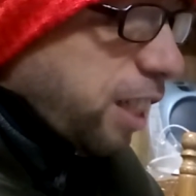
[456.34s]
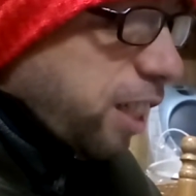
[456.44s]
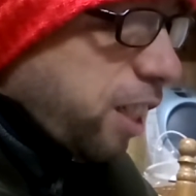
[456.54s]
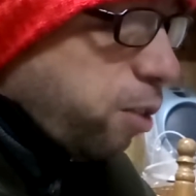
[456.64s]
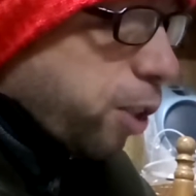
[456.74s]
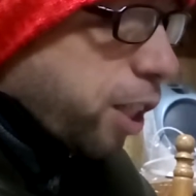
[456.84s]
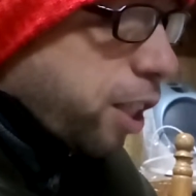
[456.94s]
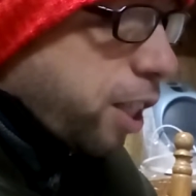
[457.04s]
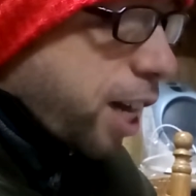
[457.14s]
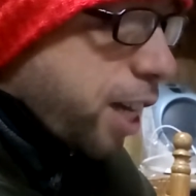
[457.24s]
it was
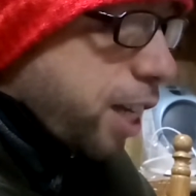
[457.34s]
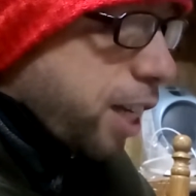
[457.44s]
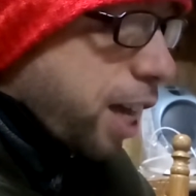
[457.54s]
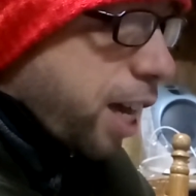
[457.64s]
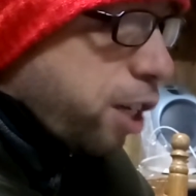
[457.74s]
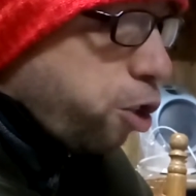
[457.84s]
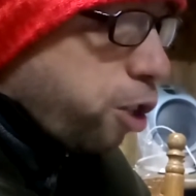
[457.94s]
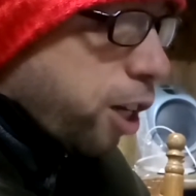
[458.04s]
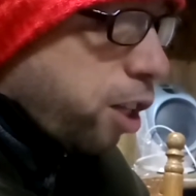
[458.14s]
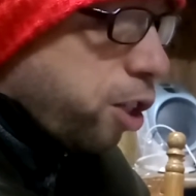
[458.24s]
exciting and
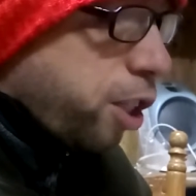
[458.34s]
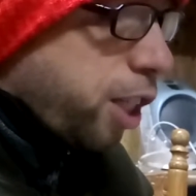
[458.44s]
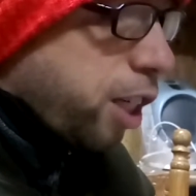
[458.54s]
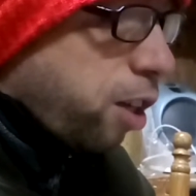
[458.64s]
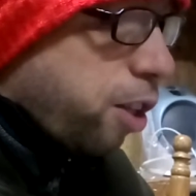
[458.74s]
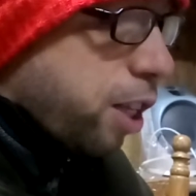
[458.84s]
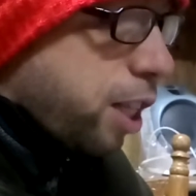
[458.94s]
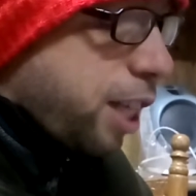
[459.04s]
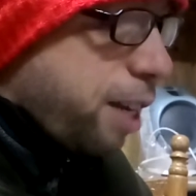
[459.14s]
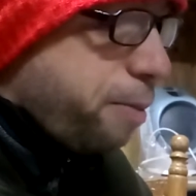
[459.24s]
challenging all at the
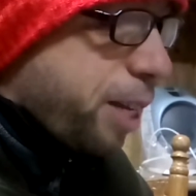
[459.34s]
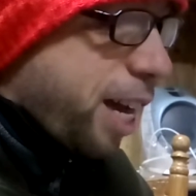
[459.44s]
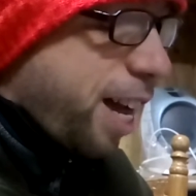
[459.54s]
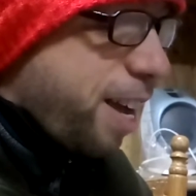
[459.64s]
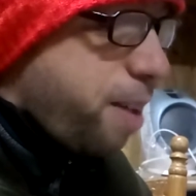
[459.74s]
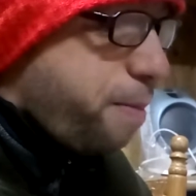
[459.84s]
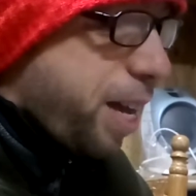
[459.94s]
same time.